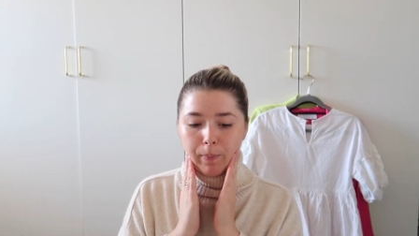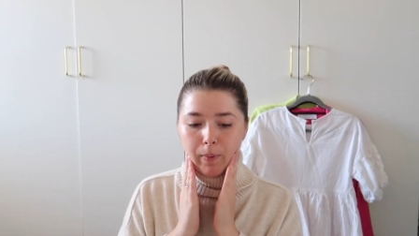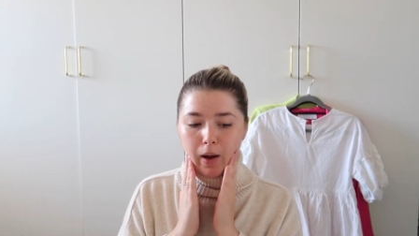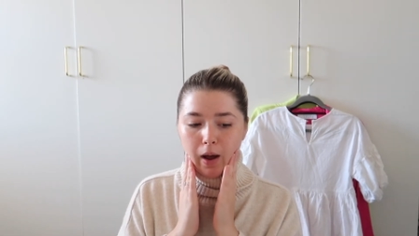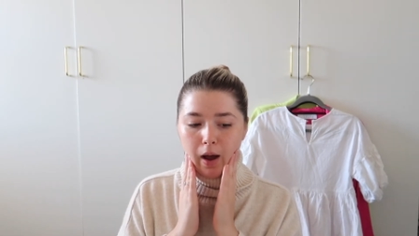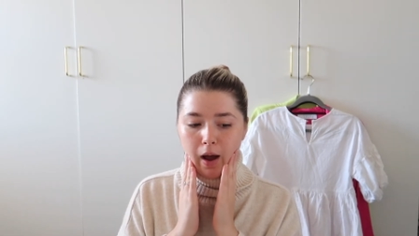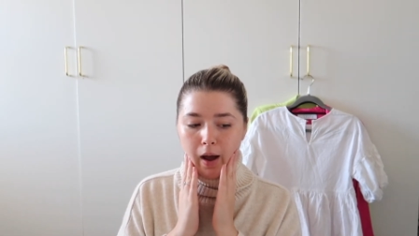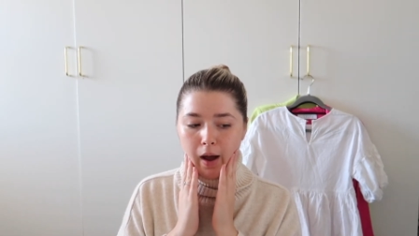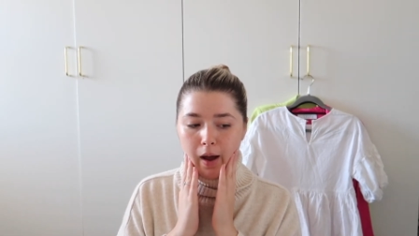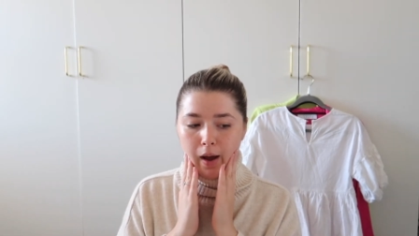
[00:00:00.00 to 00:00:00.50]

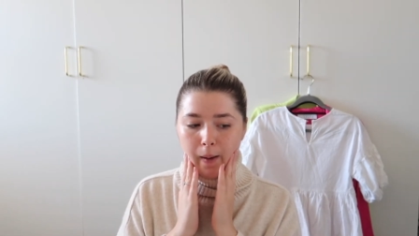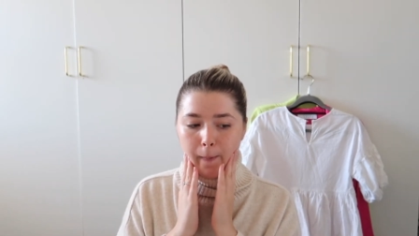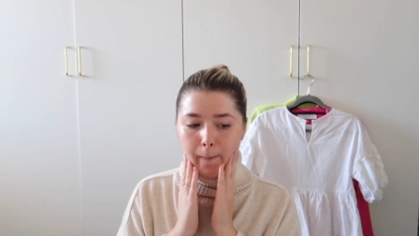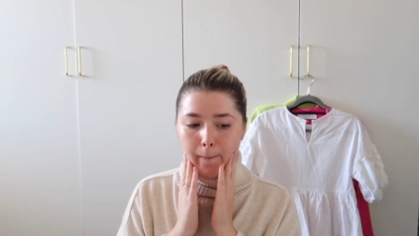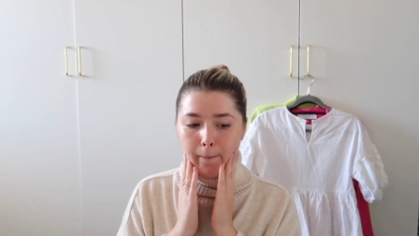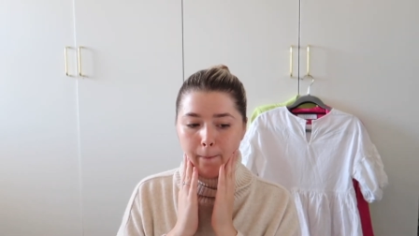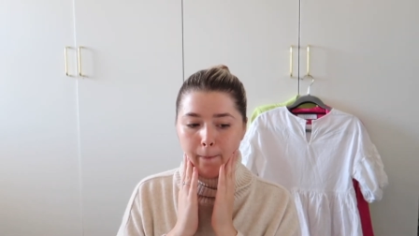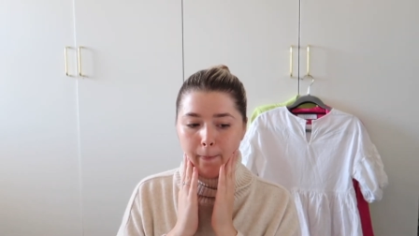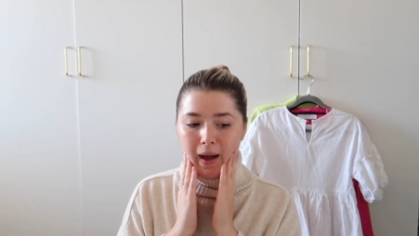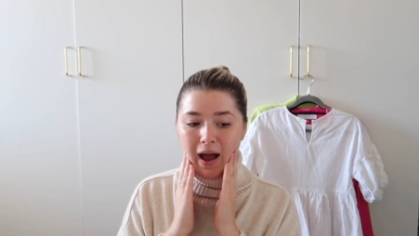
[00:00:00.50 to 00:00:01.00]

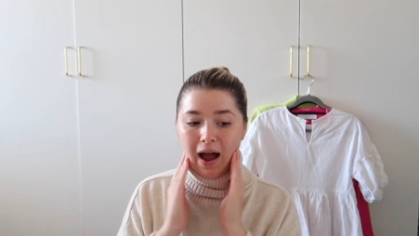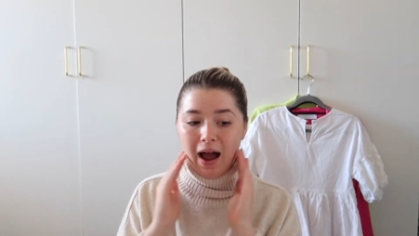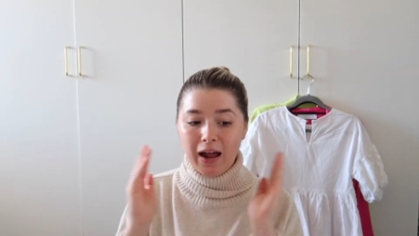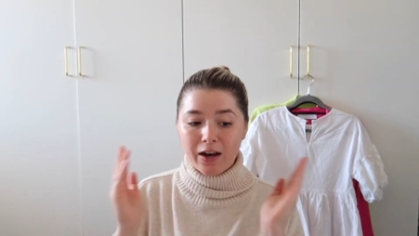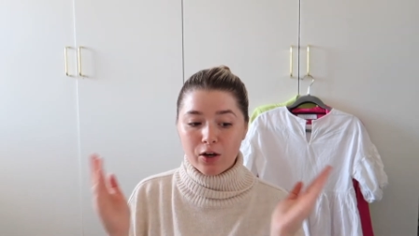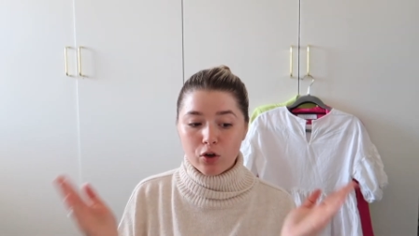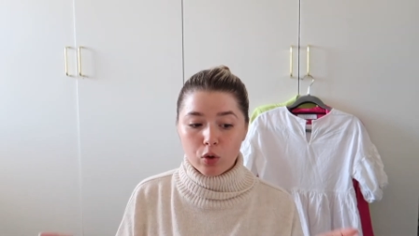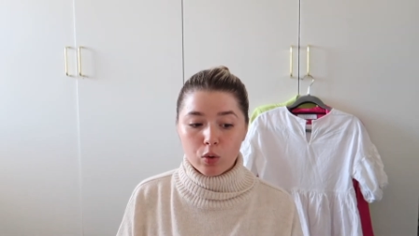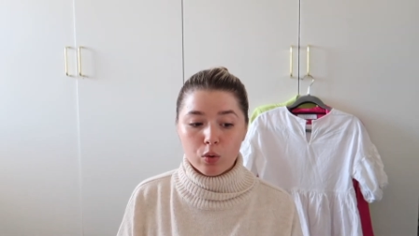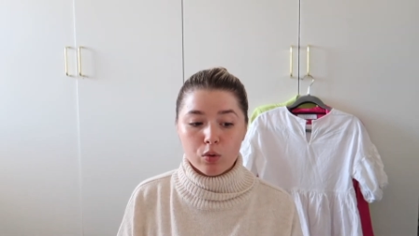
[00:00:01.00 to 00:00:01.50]
and
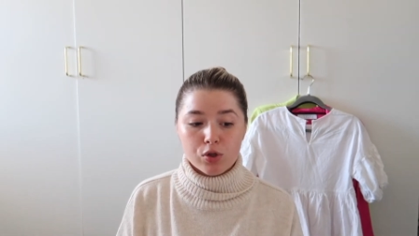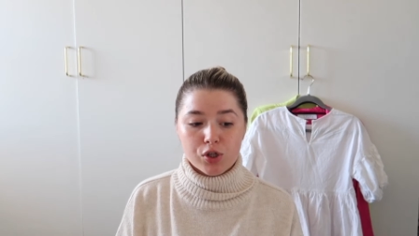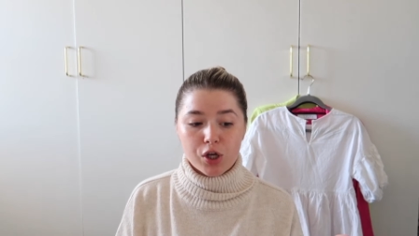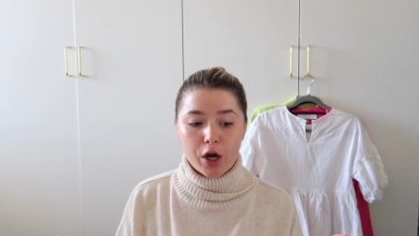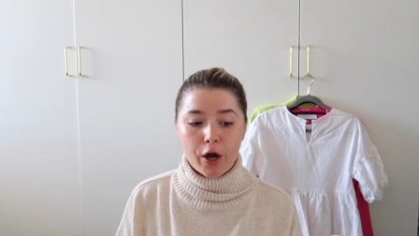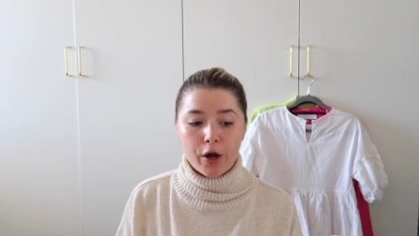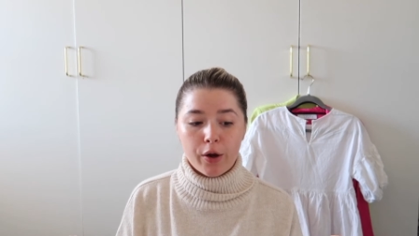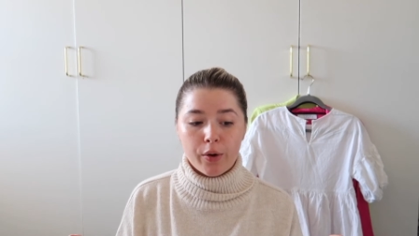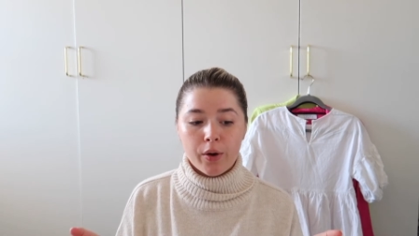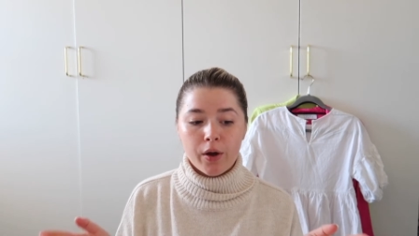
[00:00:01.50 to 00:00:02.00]

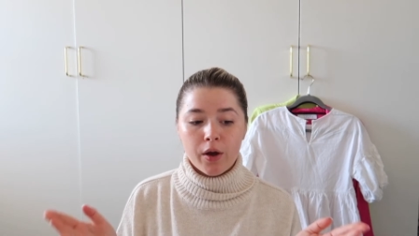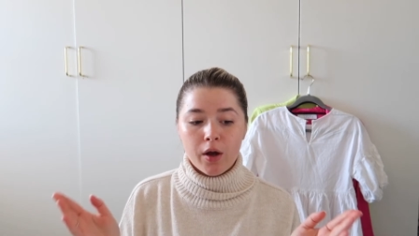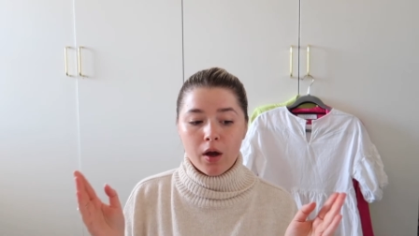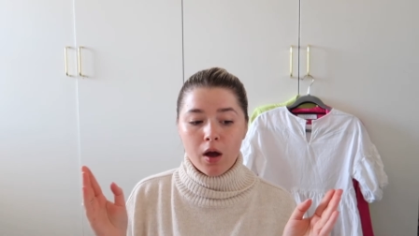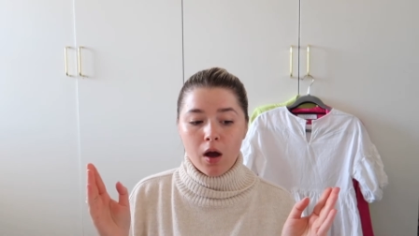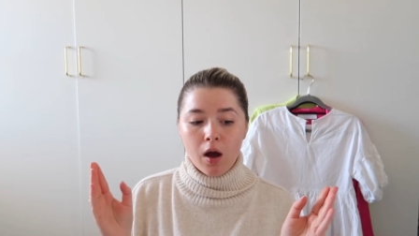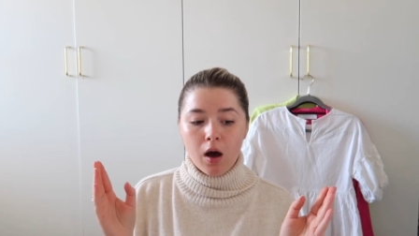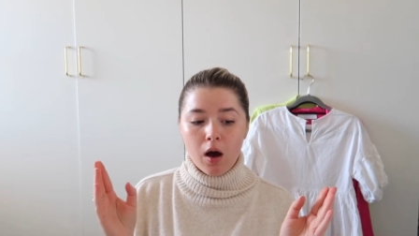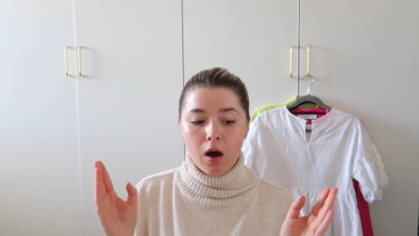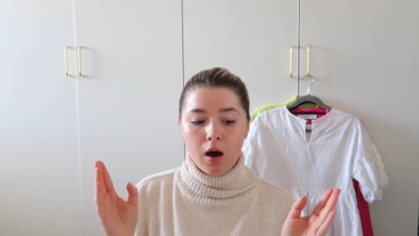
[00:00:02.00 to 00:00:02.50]
also
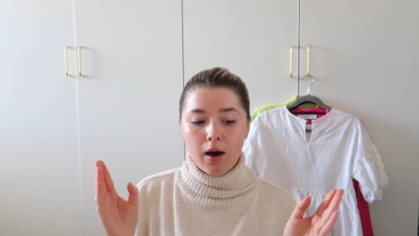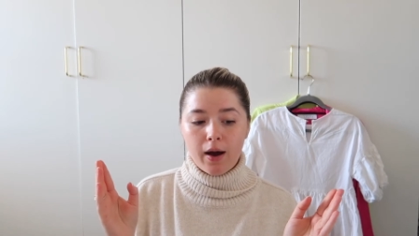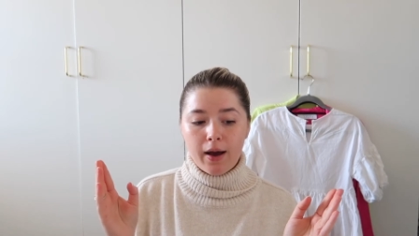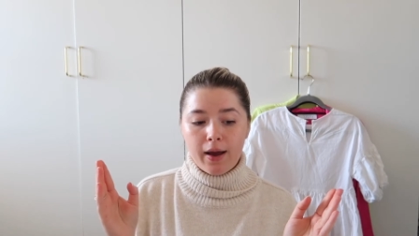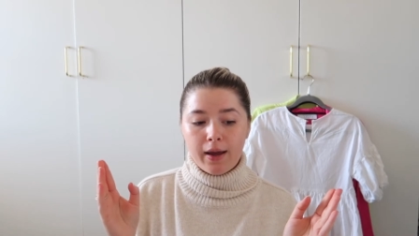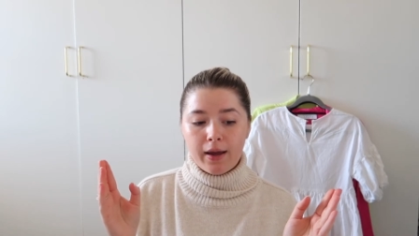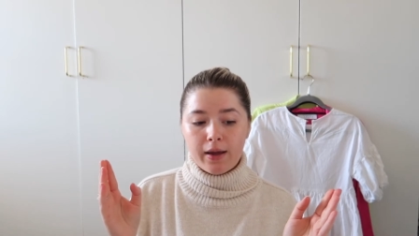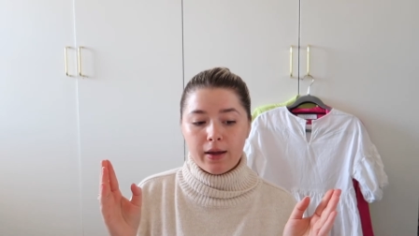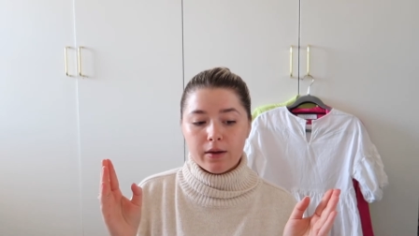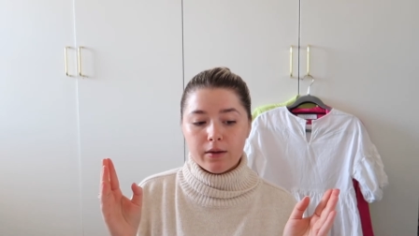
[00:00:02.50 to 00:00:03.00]

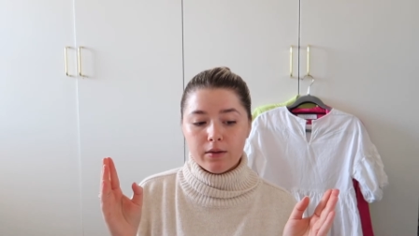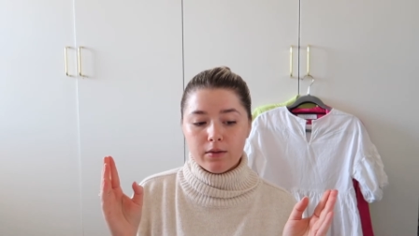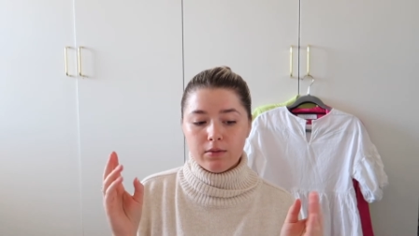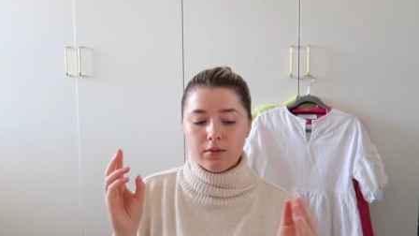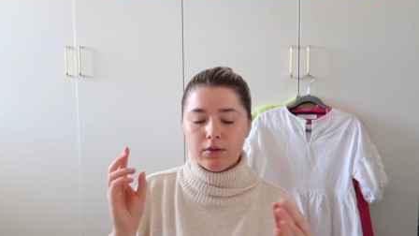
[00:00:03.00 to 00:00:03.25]
I